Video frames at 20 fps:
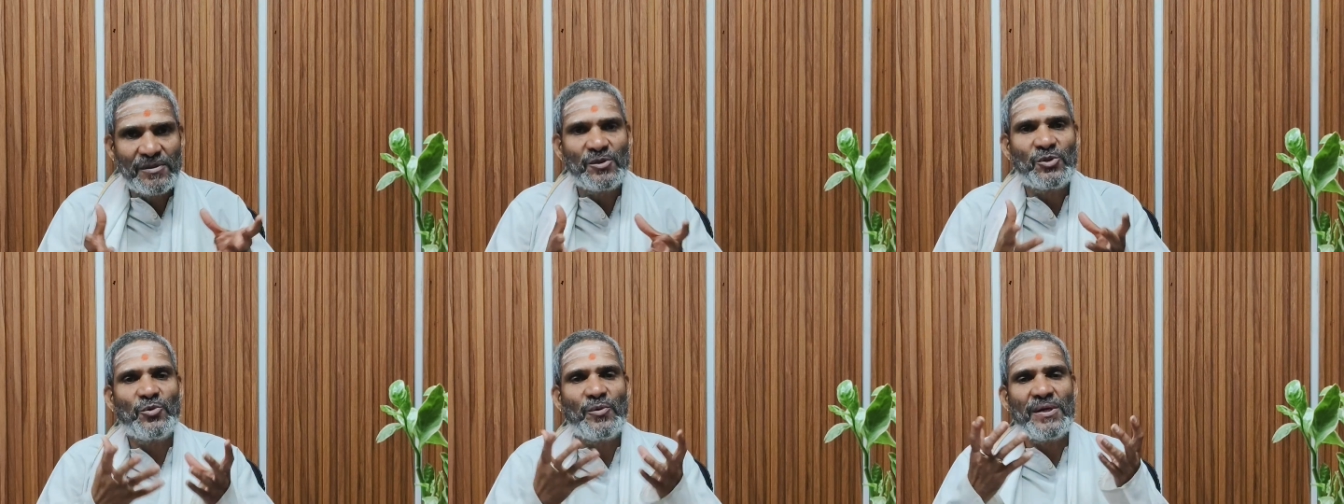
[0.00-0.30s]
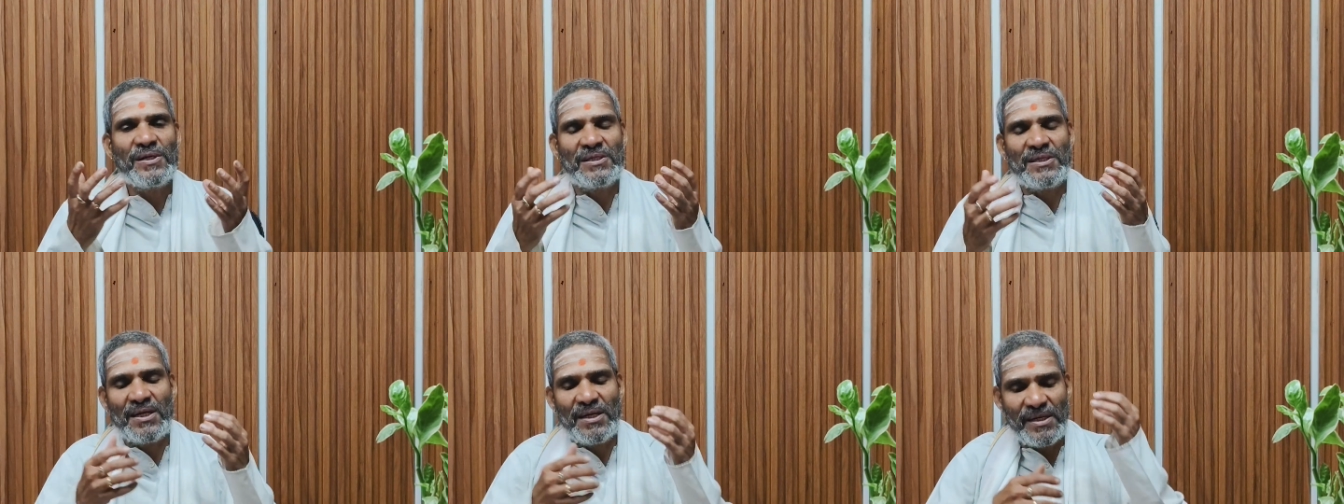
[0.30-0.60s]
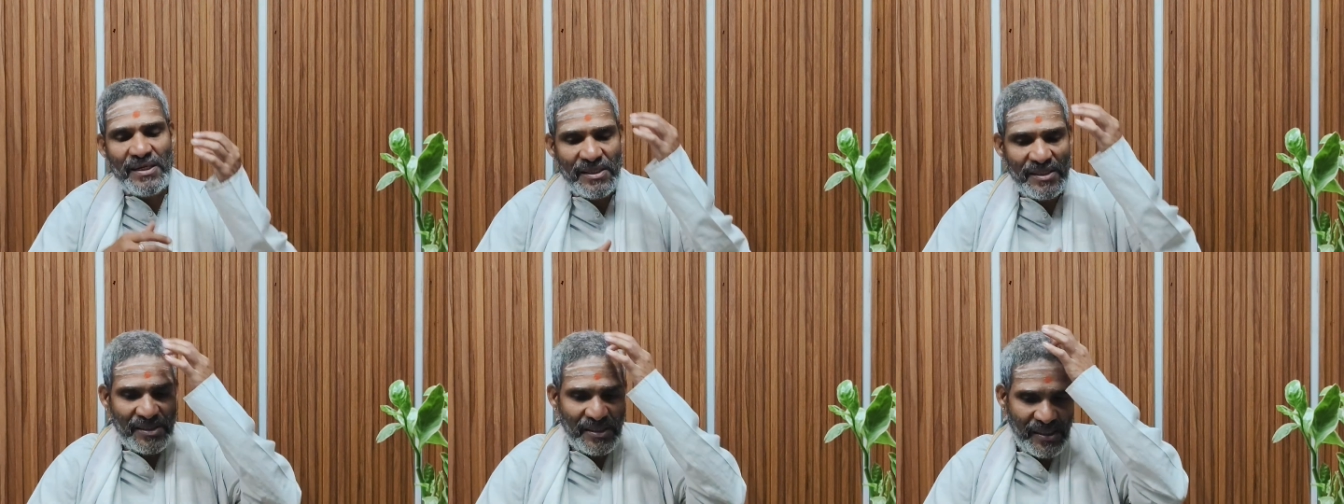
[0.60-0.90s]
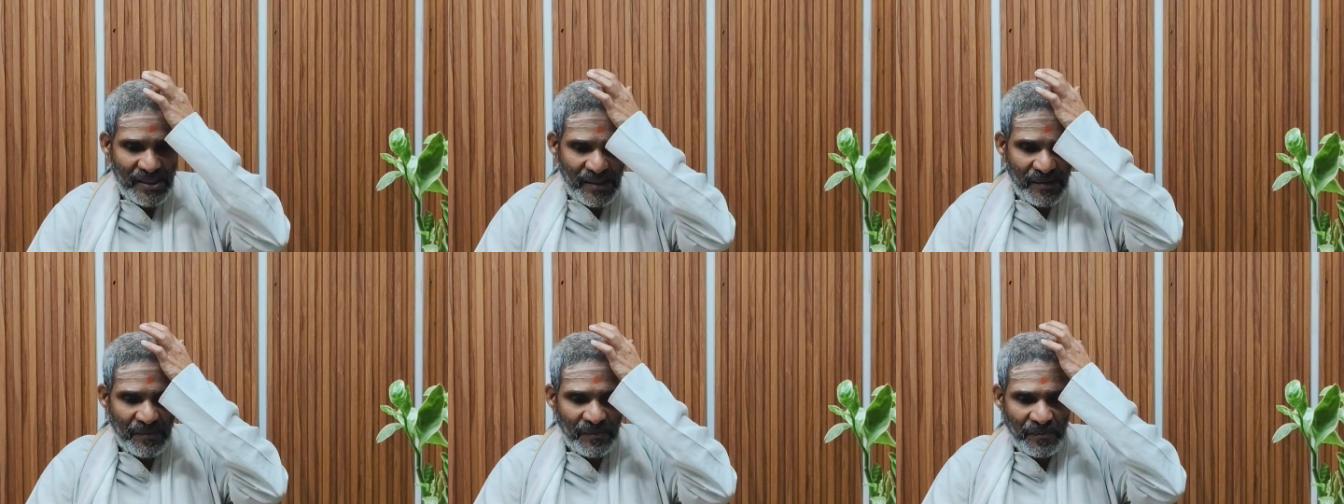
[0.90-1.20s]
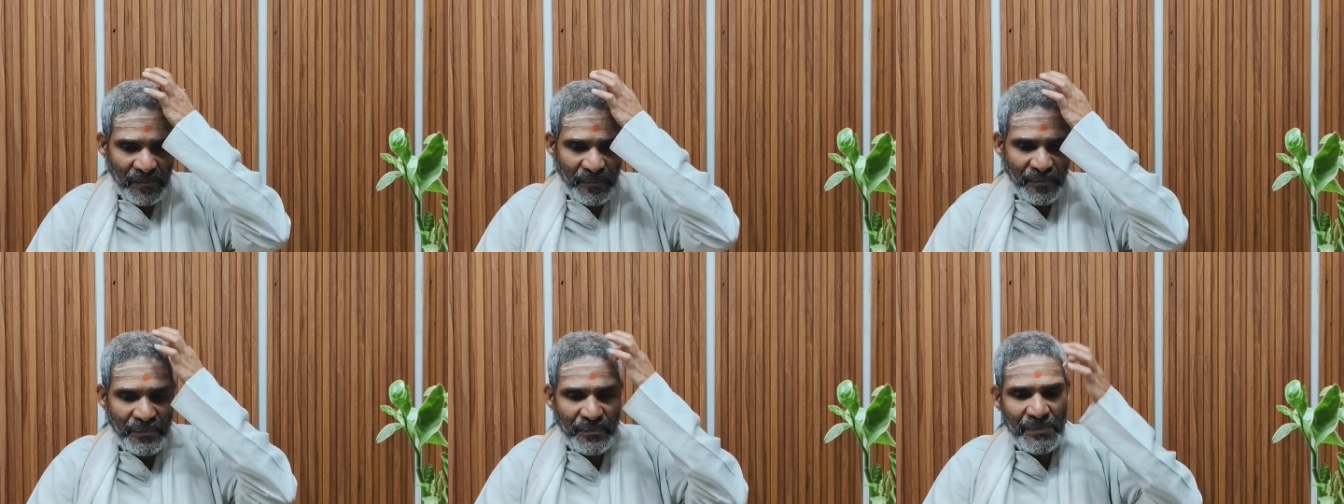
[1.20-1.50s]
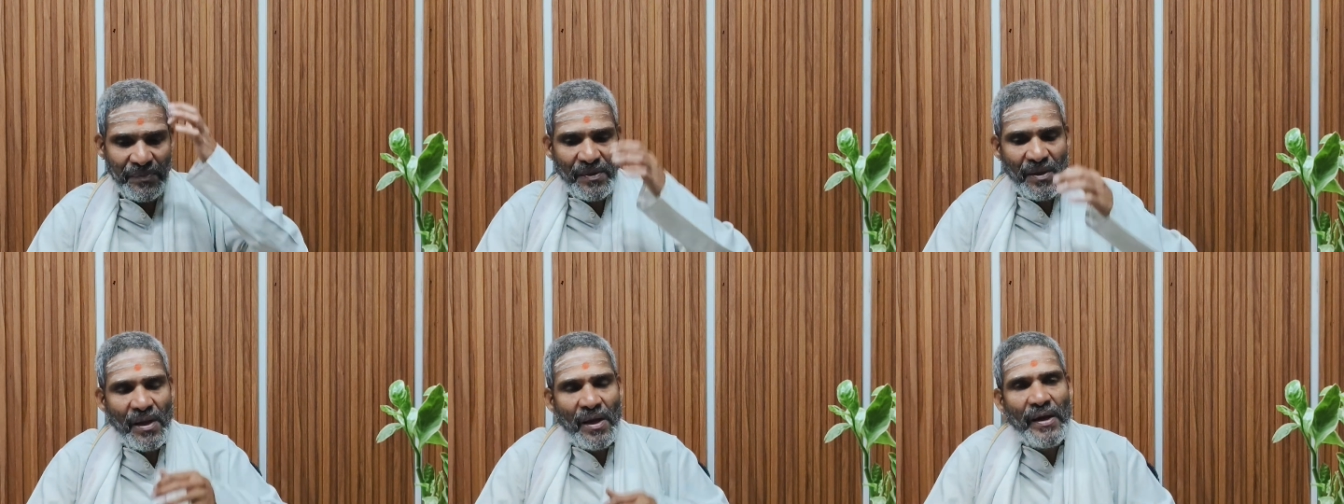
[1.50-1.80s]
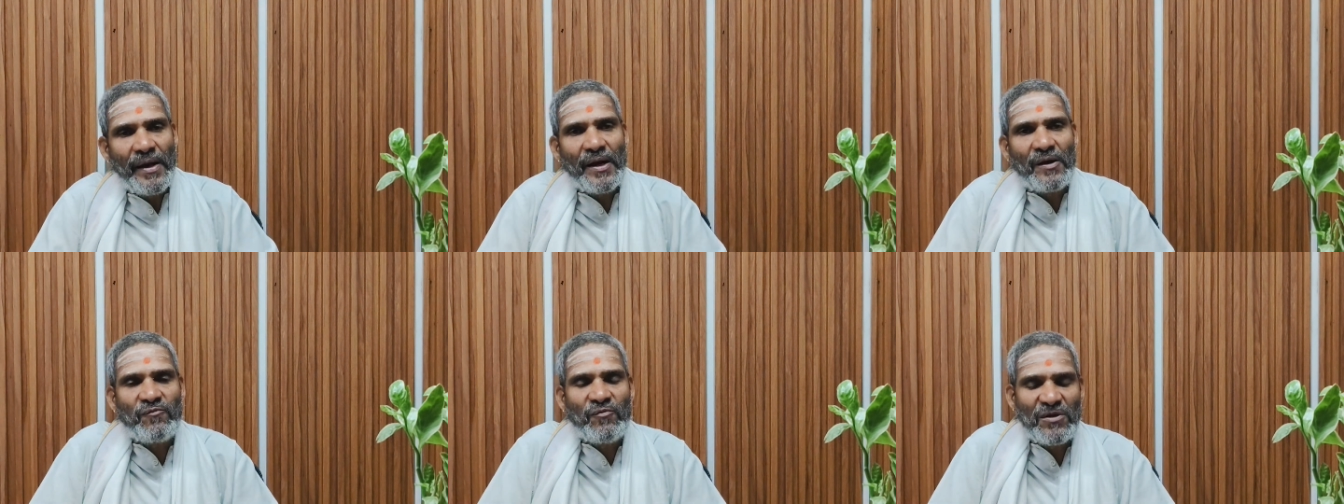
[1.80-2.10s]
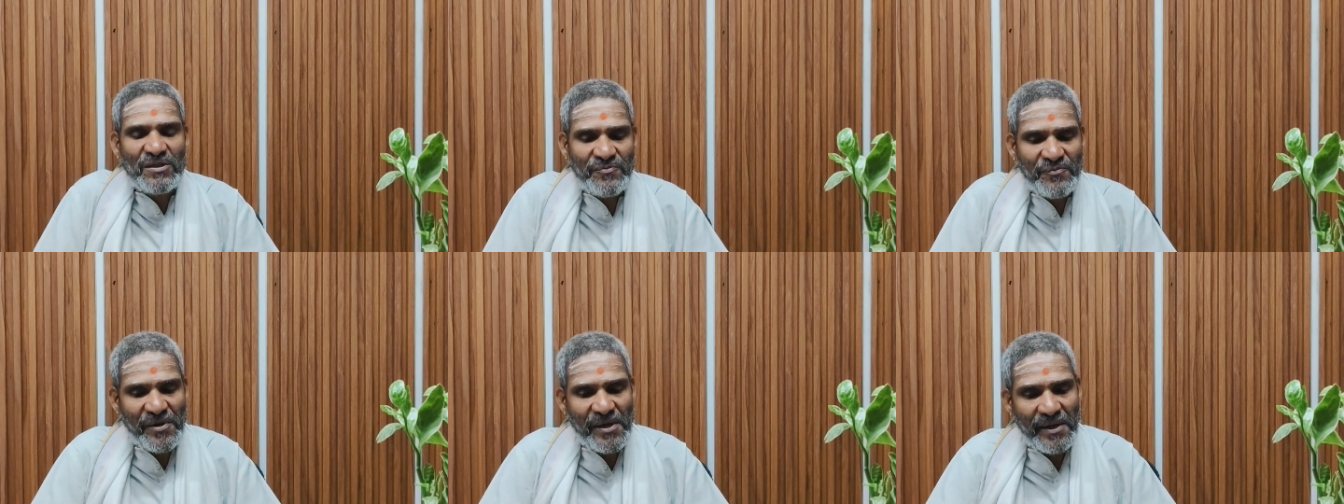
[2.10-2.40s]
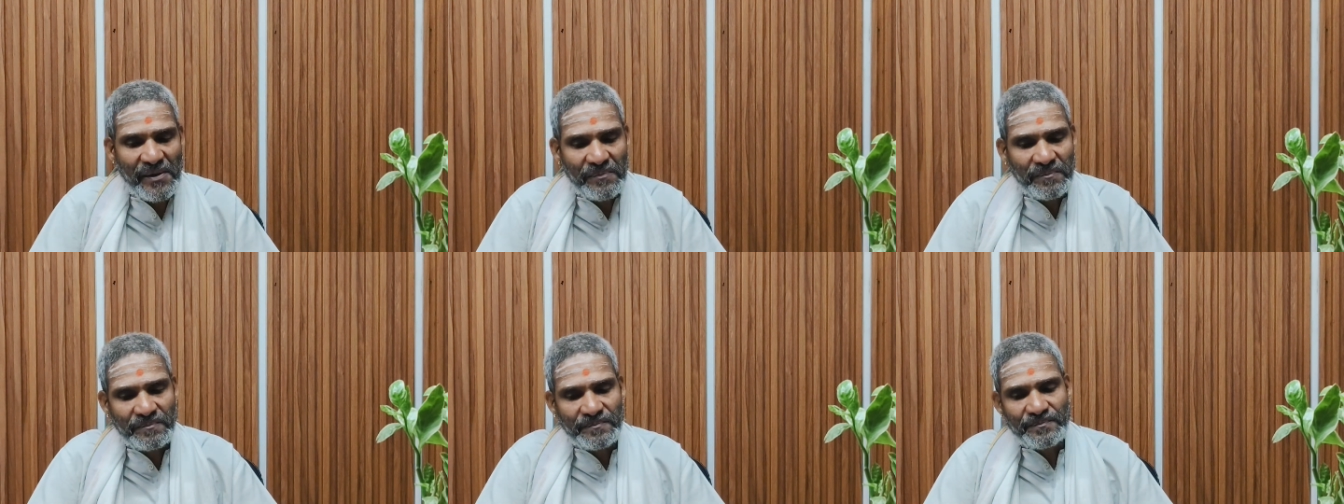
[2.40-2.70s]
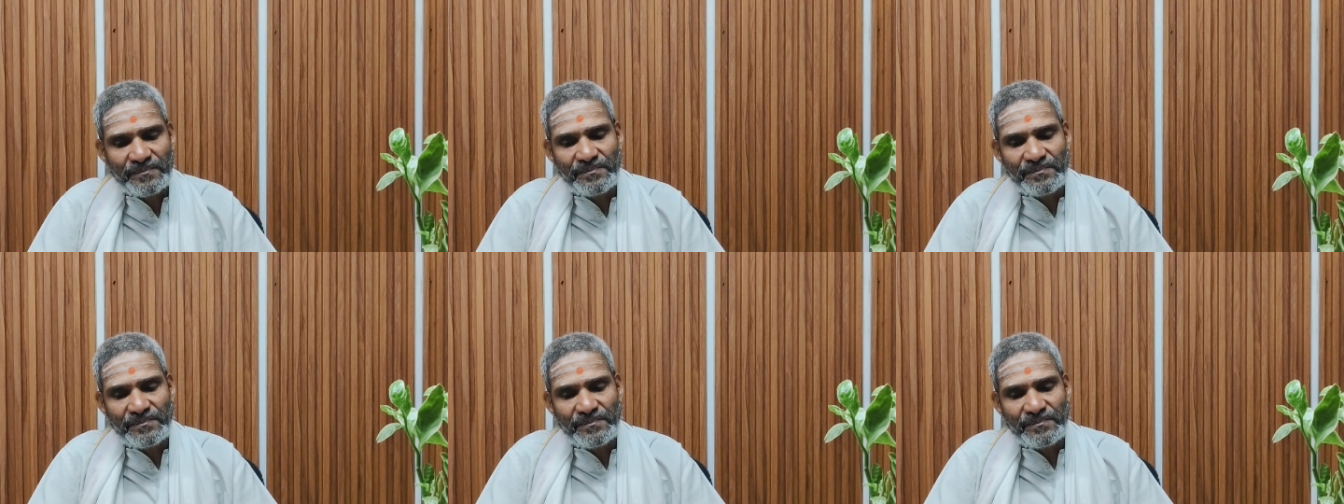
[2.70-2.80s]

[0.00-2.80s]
situation, in the atmosphere.